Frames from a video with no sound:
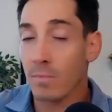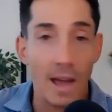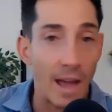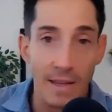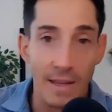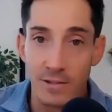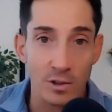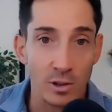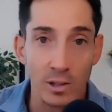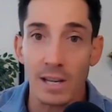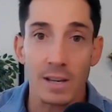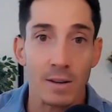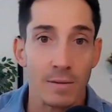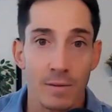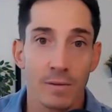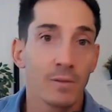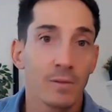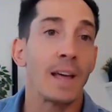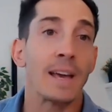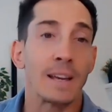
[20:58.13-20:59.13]
and
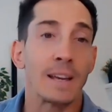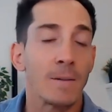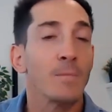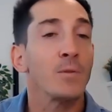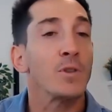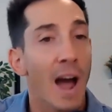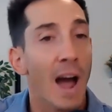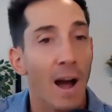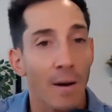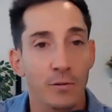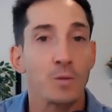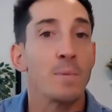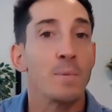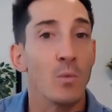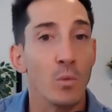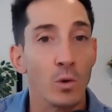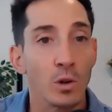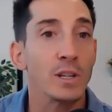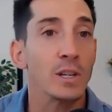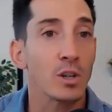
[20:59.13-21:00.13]
leave? Like you have to
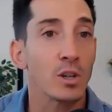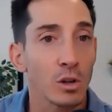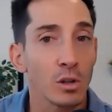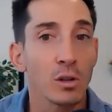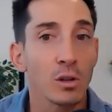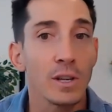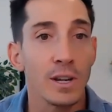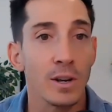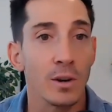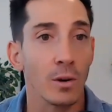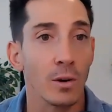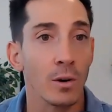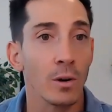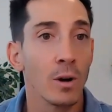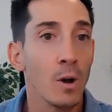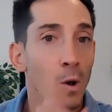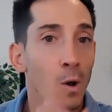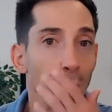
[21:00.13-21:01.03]
be really clear.